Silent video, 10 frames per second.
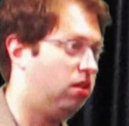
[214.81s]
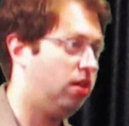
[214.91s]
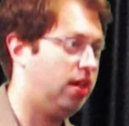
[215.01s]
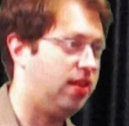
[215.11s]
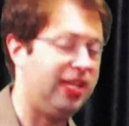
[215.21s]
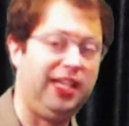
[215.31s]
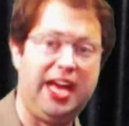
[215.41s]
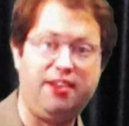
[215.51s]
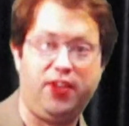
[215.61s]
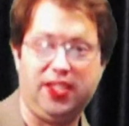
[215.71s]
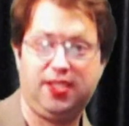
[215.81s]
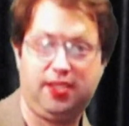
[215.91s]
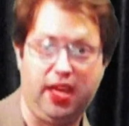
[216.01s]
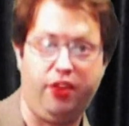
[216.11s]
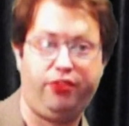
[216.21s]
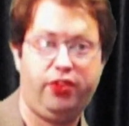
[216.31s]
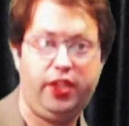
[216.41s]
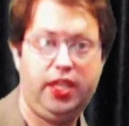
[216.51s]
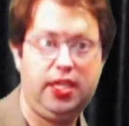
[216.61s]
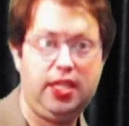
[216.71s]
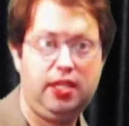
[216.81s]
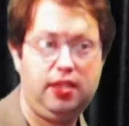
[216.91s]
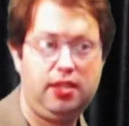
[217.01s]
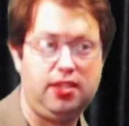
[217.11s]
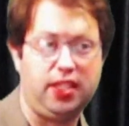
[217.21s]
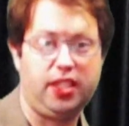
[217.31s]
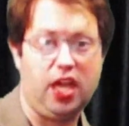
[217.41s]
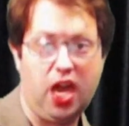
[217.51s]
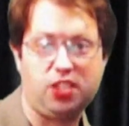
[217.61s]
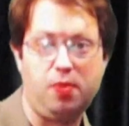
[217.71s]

that life itself is a cosmic